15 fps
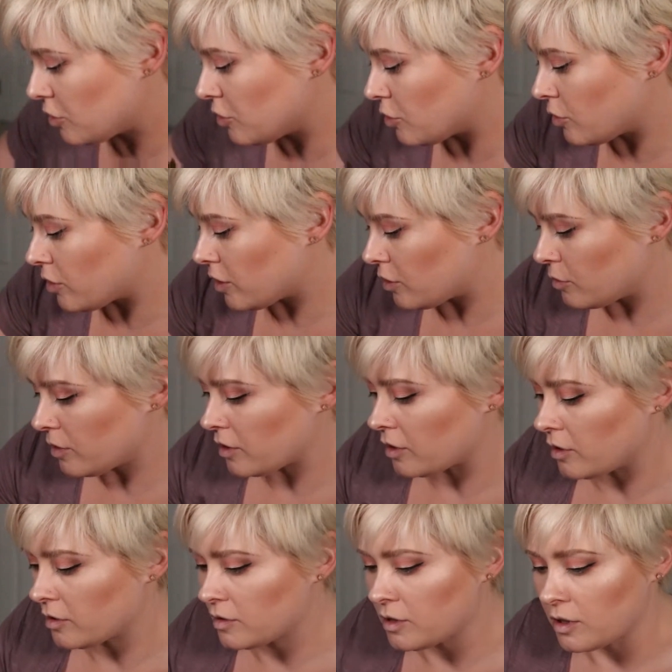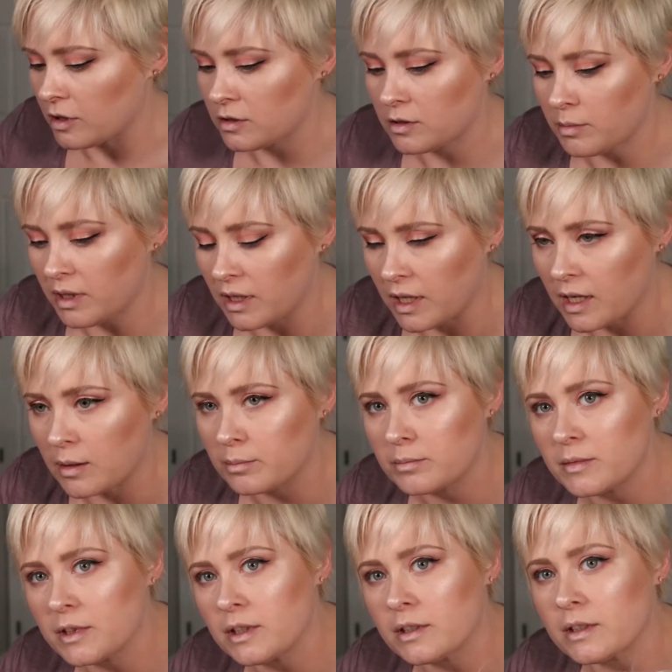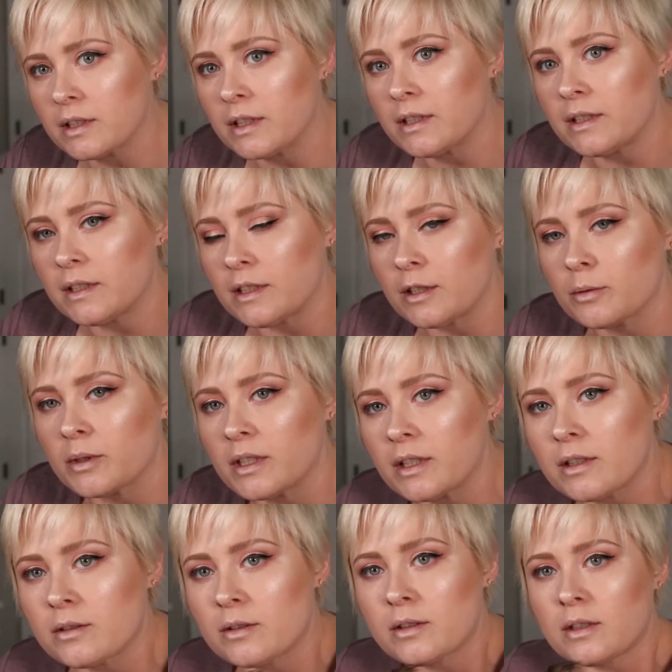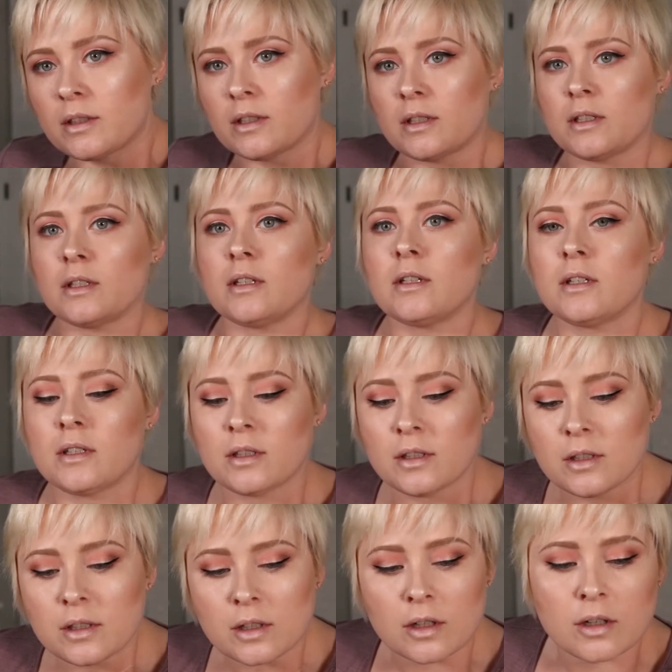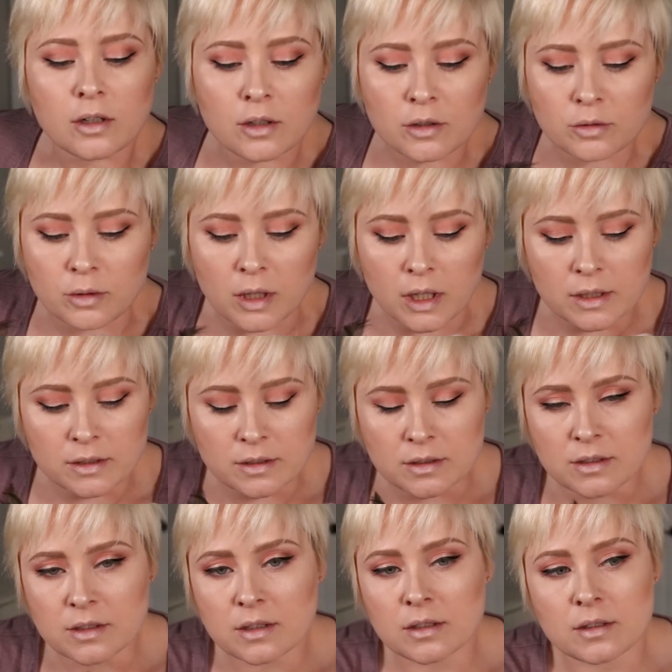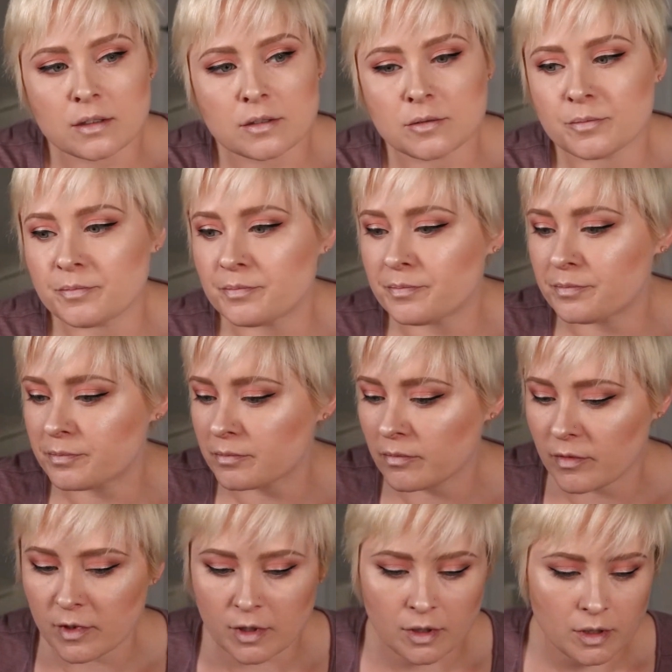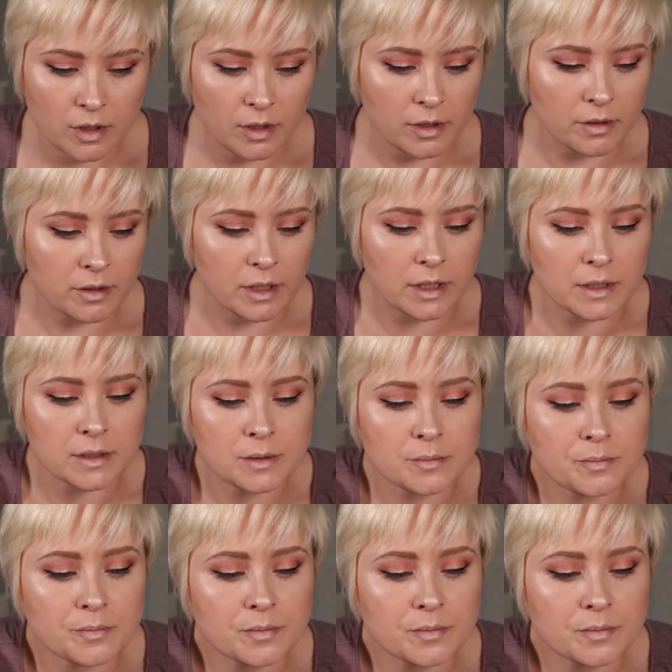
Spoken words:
tutorial with all the dogs in my lap. Alright, here we go. All the Robins. Alright.